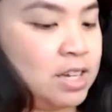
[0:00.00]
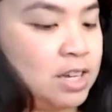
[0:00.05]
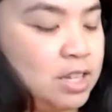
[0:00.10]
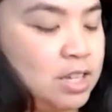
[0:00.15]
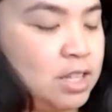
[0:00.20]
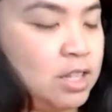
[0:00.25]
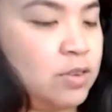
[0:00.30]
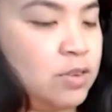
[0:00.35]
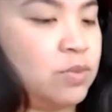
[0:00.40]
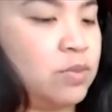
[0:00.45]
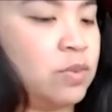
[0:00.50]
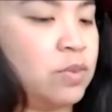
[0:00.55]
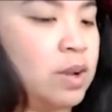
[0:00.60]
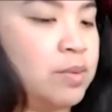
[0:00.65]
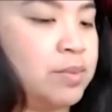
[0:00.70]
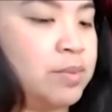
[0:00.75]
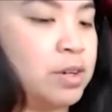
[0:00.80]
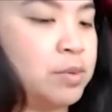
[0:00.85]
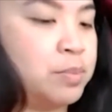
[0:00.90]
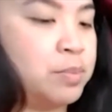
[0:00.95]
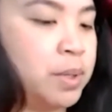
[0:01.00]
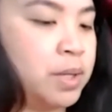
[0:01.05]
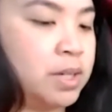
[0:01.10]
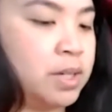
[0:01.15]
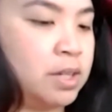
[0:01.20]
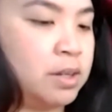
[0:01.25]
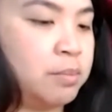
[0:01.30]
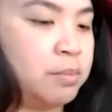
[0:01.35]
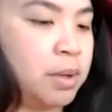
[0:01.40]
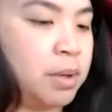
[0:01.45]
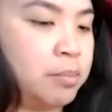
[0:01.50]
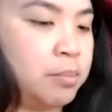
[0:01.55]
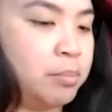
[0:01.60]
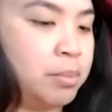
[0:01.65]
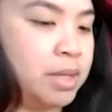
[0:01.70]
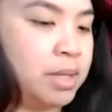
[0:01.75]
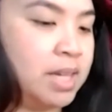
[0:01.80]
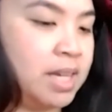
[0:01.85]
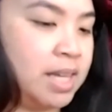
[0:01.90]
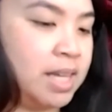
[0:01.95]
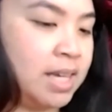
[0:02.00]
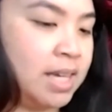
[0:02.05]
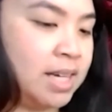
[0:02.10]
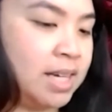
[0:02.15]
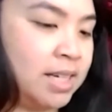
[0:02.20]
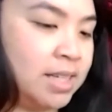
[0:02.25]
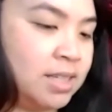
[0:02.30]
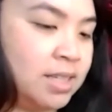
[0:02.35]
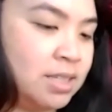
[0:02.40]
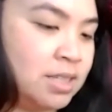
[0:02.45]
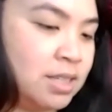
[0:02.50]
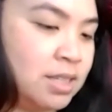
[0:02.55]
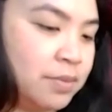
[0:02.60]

And then I'm going to put in my bananas.